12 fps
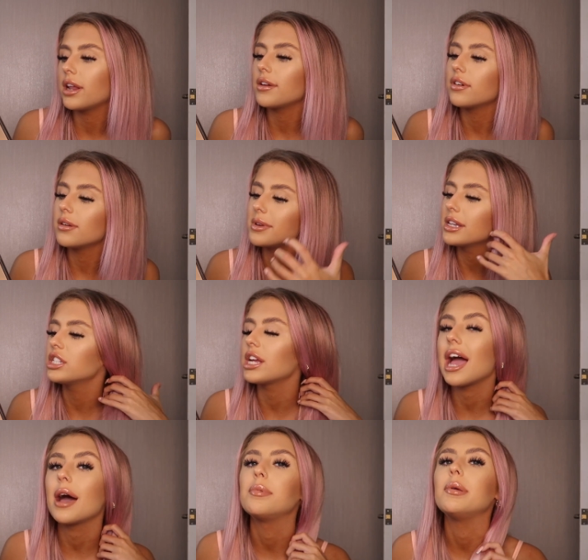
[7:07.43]
whatever makes you
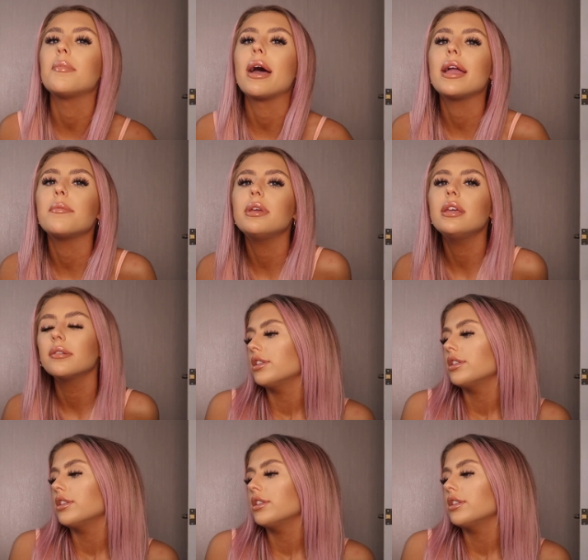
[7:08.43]
happy, baby.